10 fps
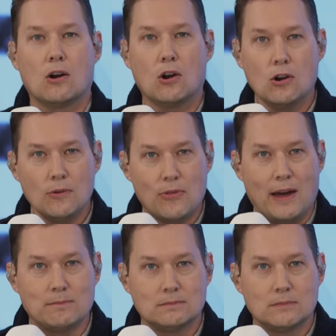hurt
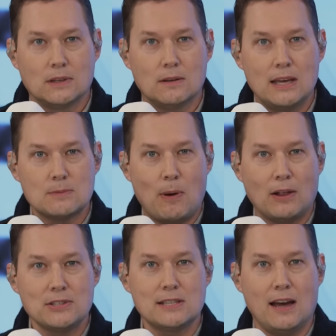them. His
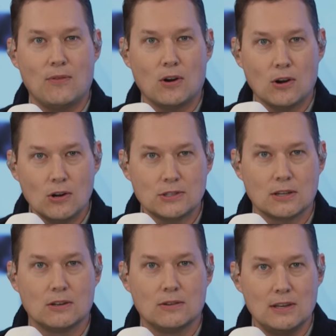policies have
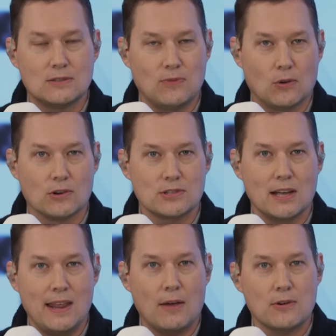hurt these voters,
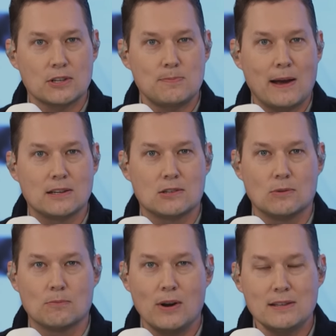and now they're expected
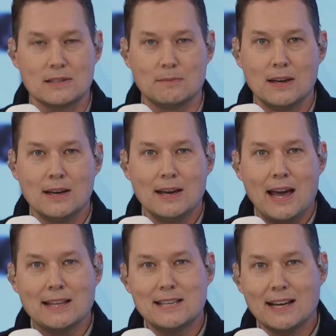to embrace him.
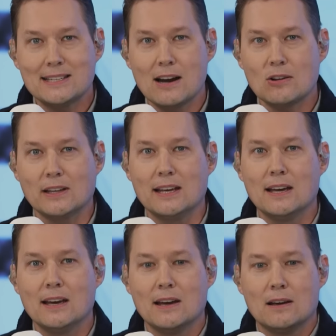And secondarily,
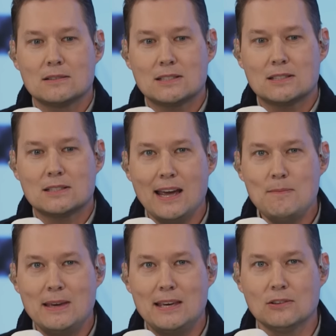
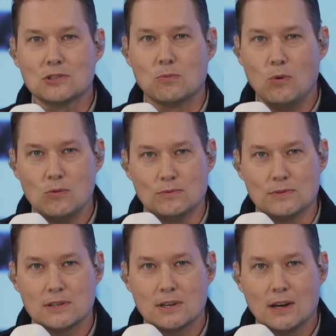time heals
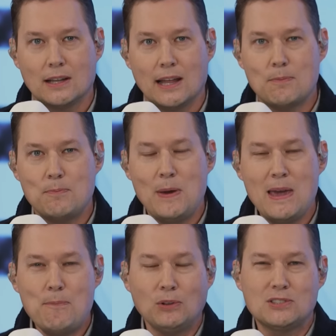wounds. Like,
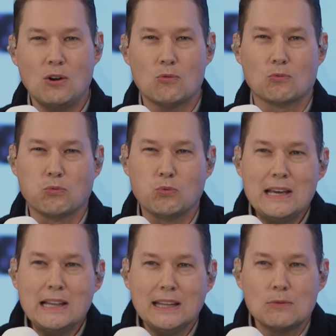people don't
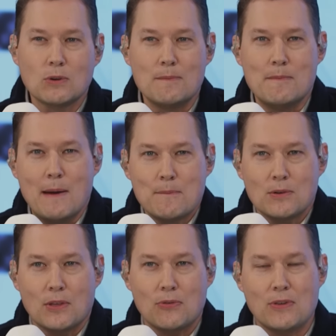really
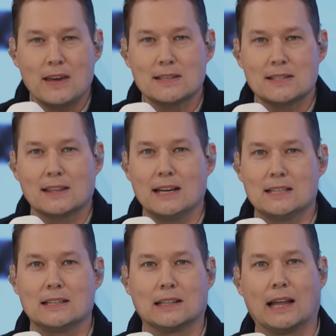remember the things that they
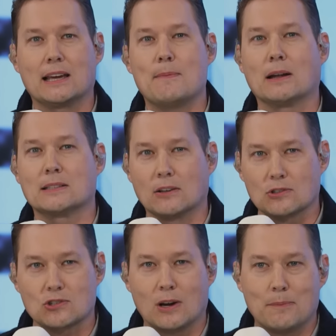didn't like about
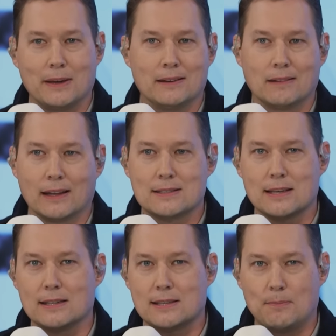Donald Trump in, let's
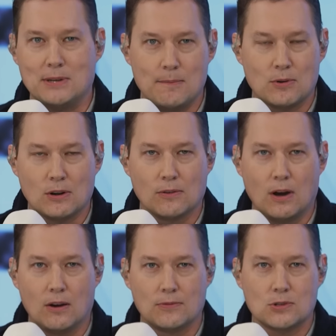say, September
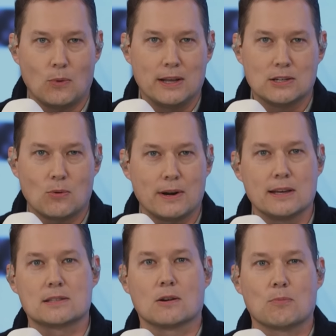of
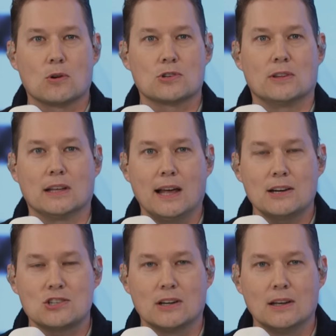2020 as they're approaching the
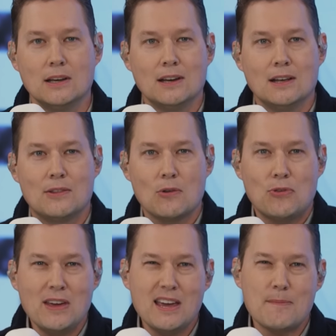election. They're
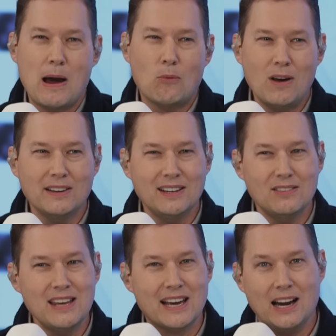thinking about, well,
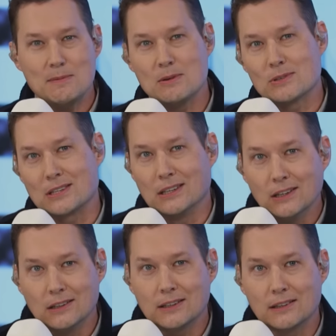the economy was
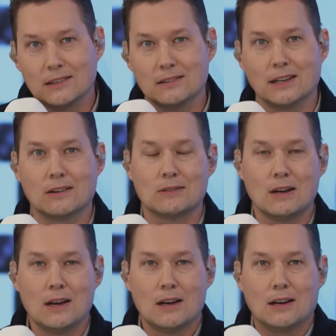good. And,
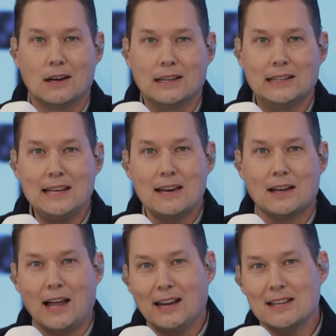at least
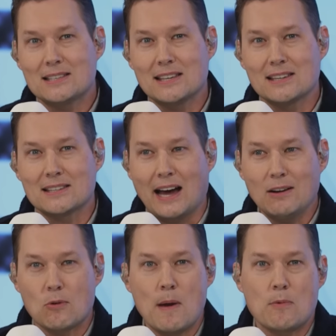a lot of these things, I
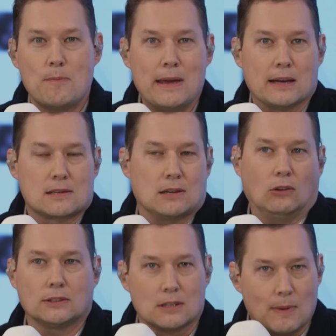don't remember being
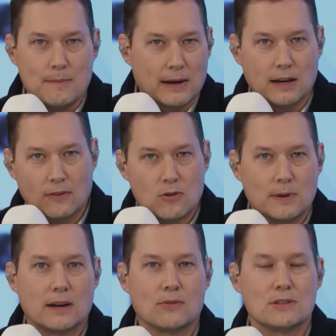assaulted by my
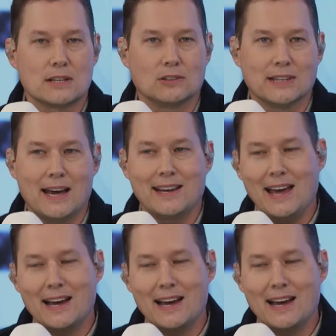government every single day. Yeah,